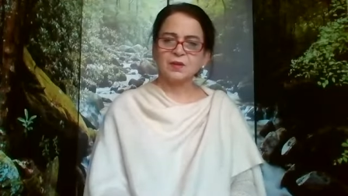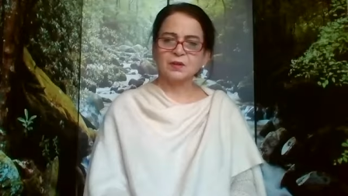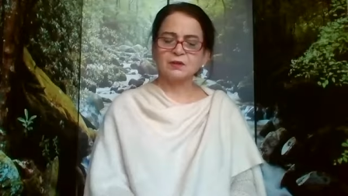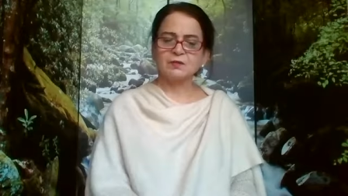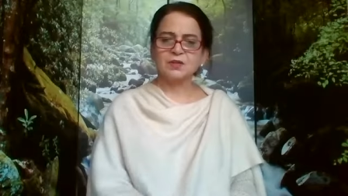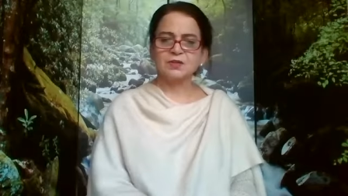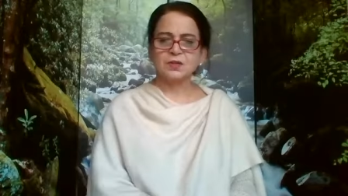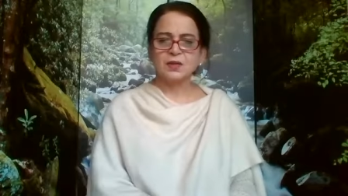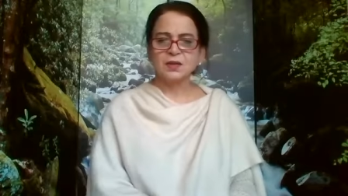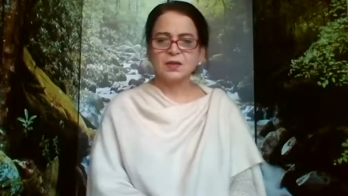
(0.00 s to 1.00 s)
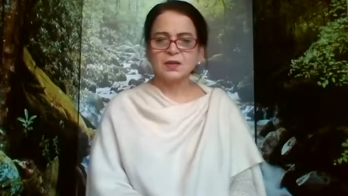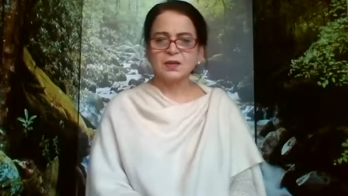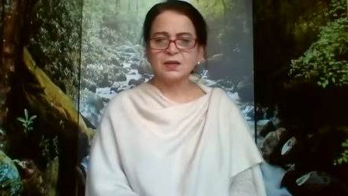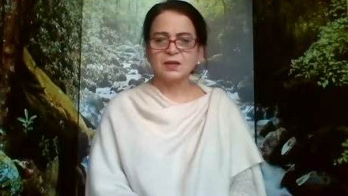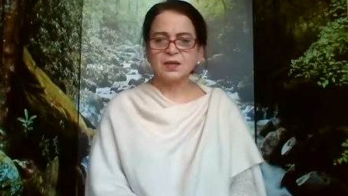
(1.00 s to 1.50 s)
Otherwise,
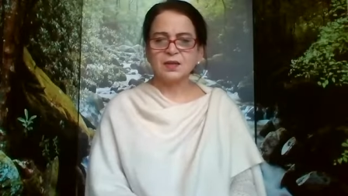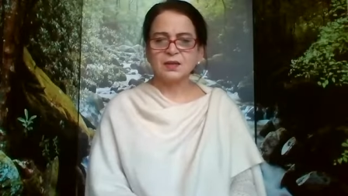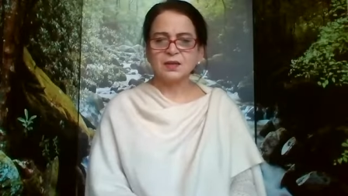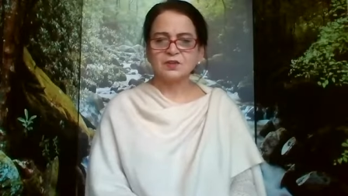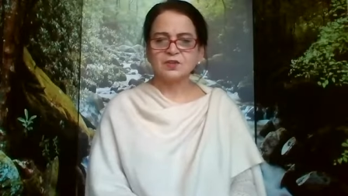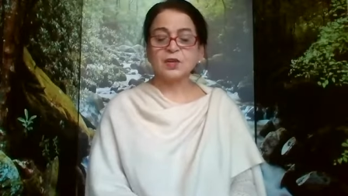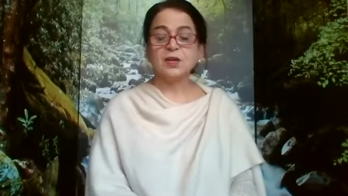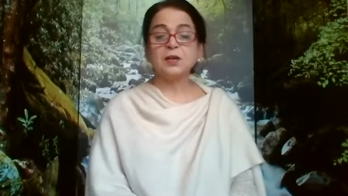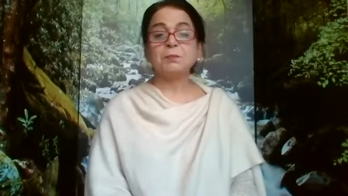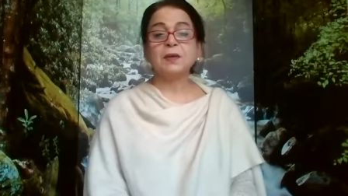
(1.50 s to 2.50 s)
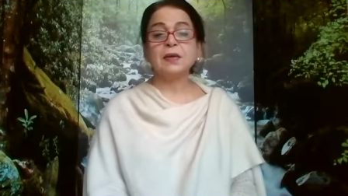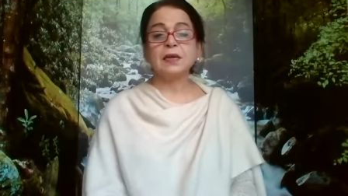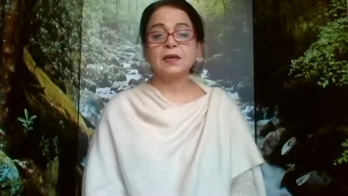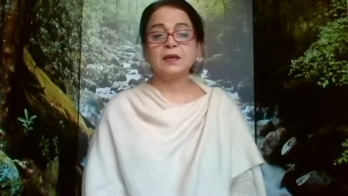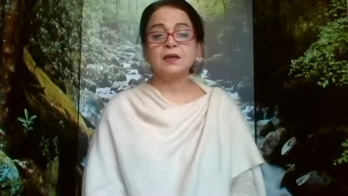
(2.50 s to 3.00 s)

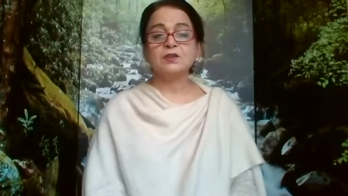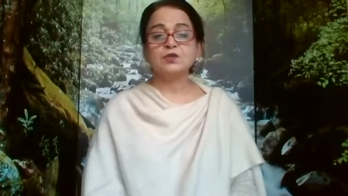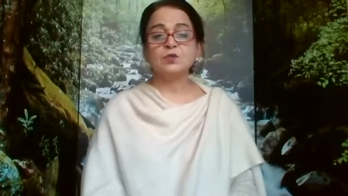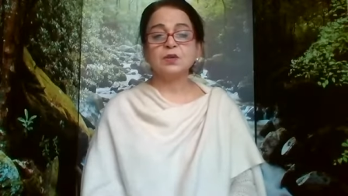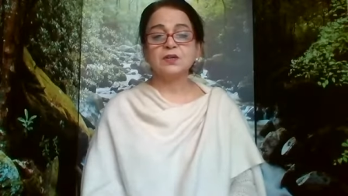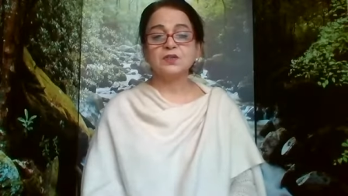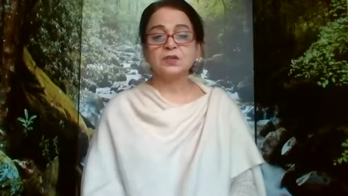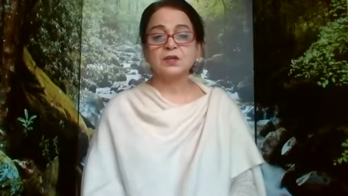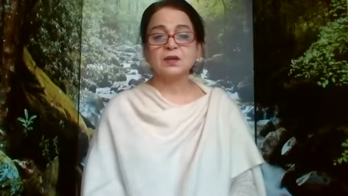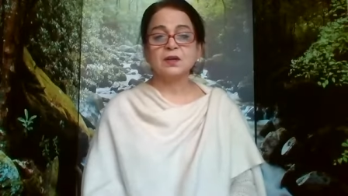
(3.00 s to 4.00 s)
sleepily, students